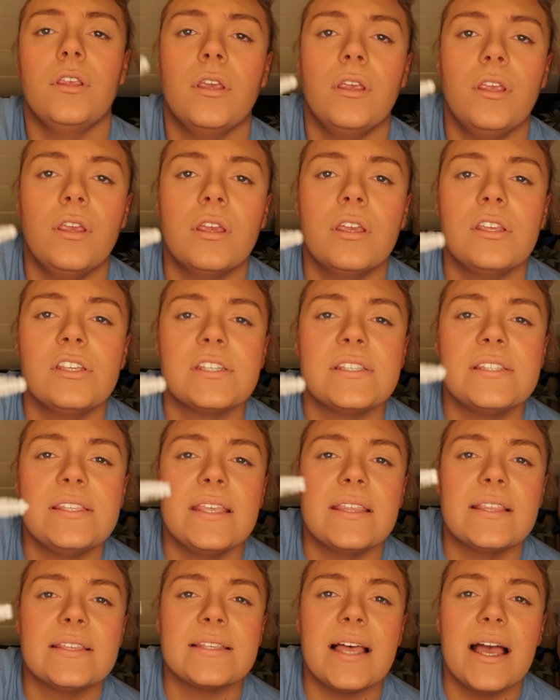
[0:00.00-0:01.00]
You can just
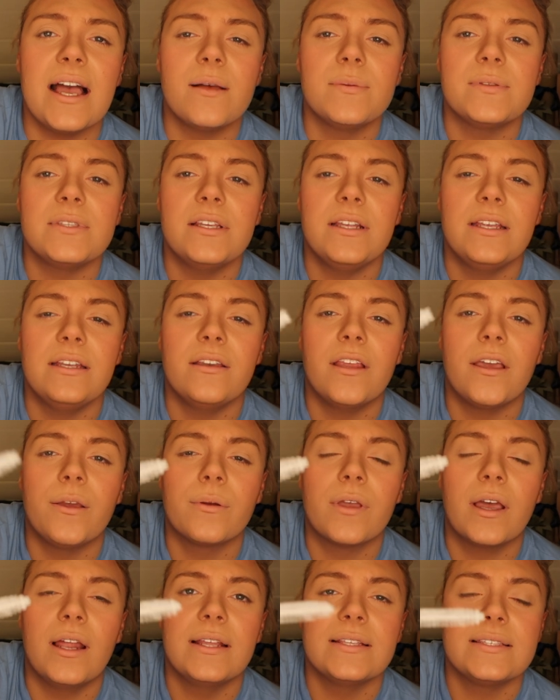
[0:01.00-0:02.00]
see there's absolutely no
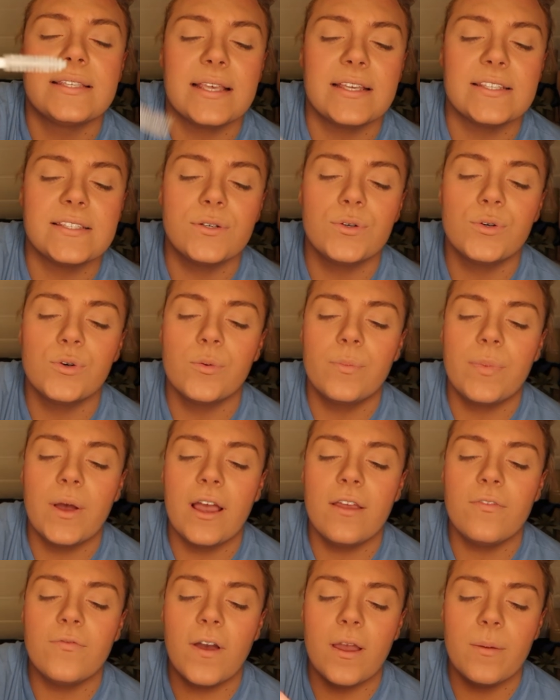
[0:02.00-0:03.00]
colour to that at all, but
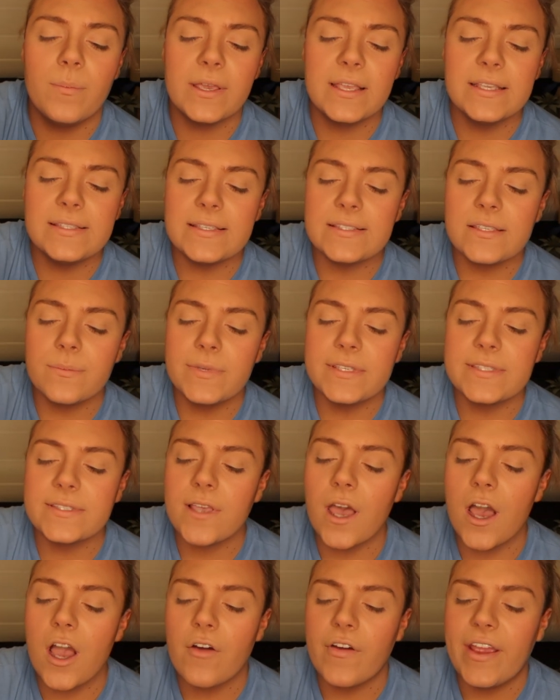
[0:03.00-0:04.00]
I find because it's a
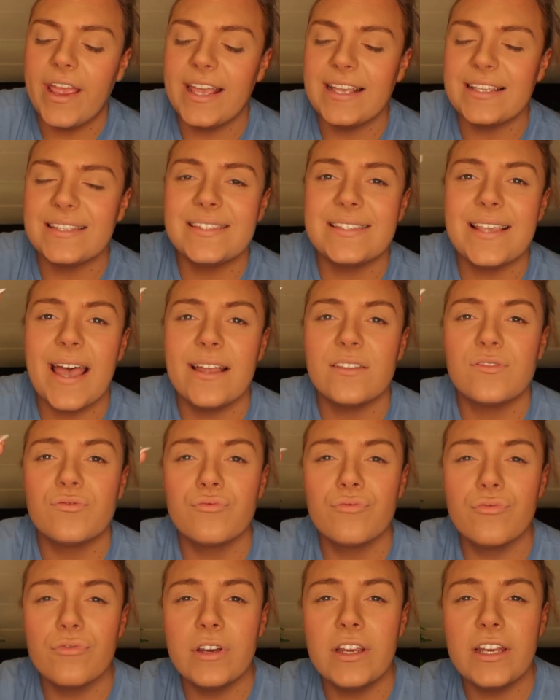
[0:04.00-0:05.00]
mascara, it sets
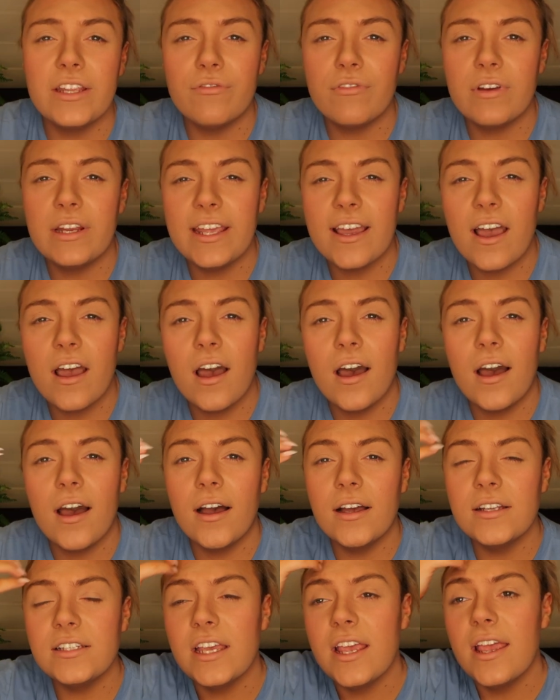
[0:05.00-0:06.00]
really, really
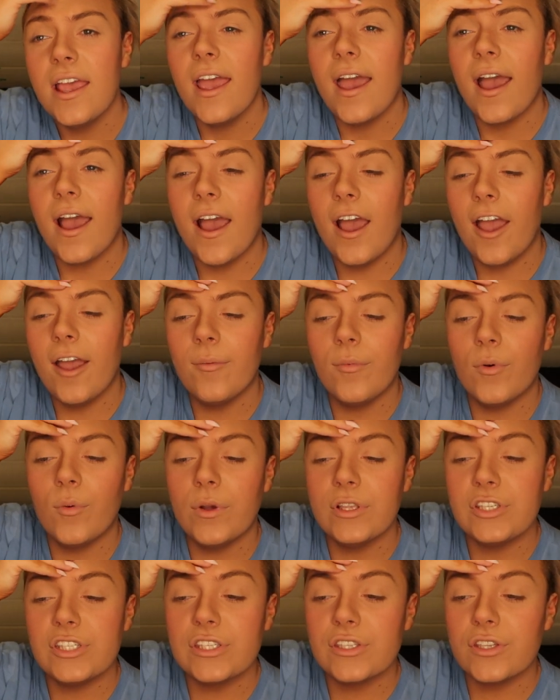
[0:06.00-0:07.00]
hard,
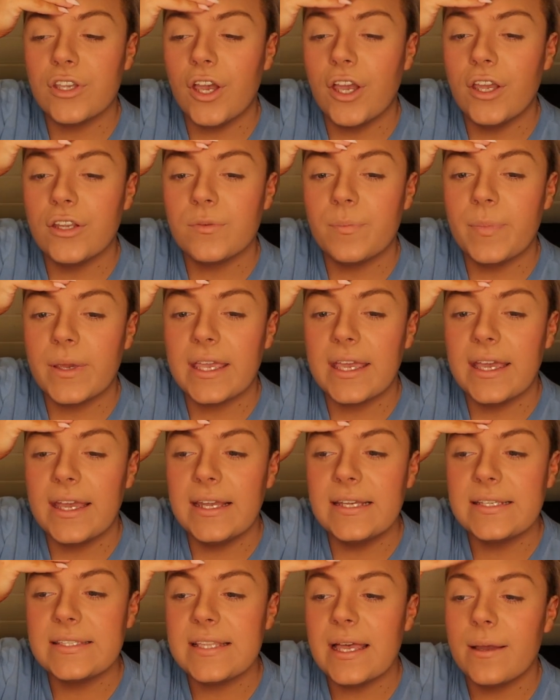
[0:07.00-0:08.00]
which is good
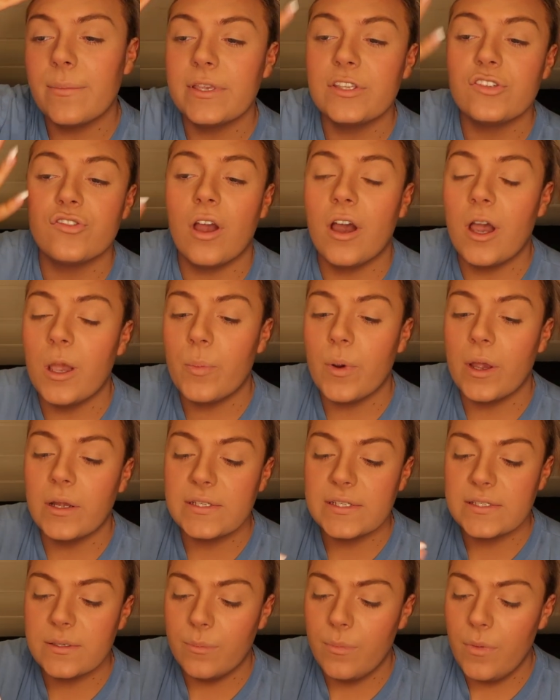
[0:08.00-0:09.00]
because that means your eyebrow
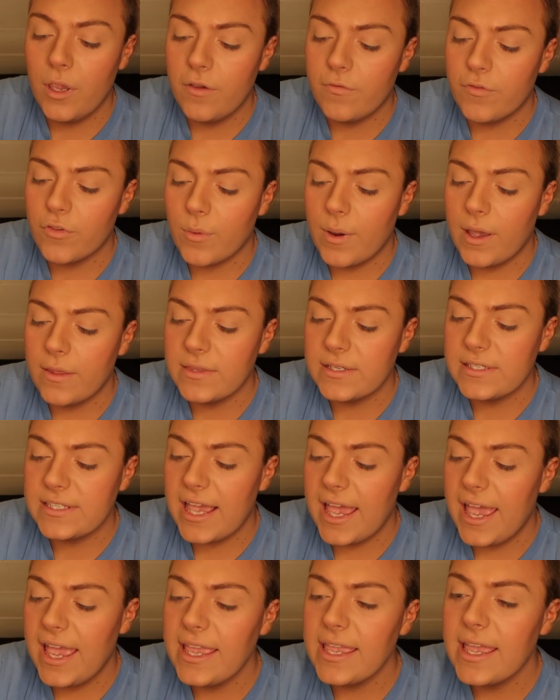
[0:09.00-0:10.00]
doesn't move throughout the
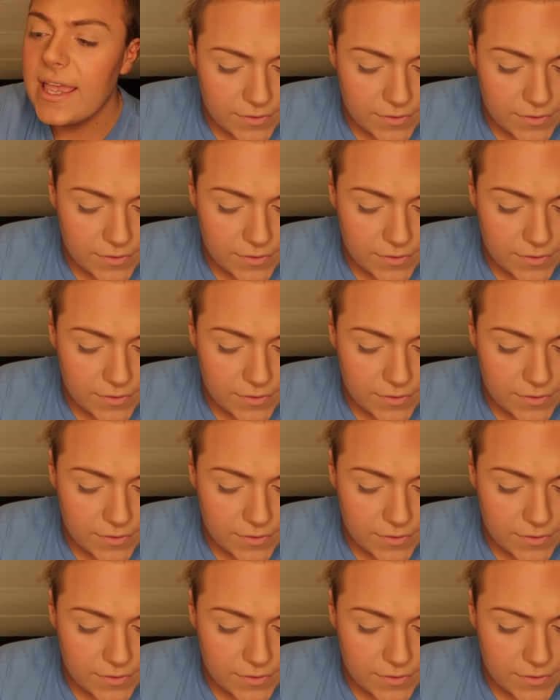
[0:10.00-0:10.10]
day.